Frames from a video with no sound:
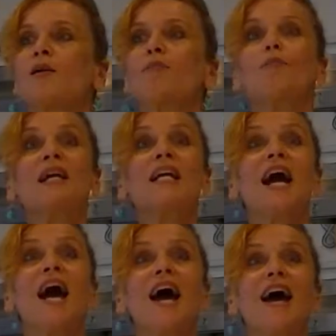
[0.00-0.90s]

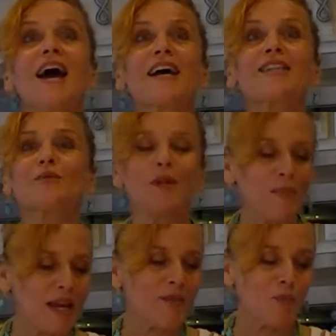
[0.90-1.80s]
Because! What
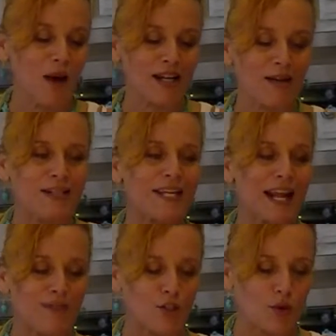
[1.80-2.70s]
do you mean, what does it
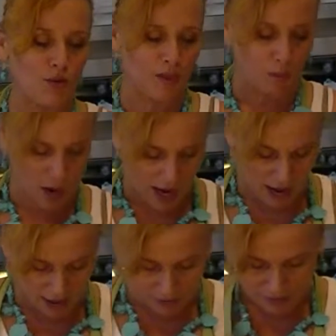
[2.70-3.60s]
have to do with the bread?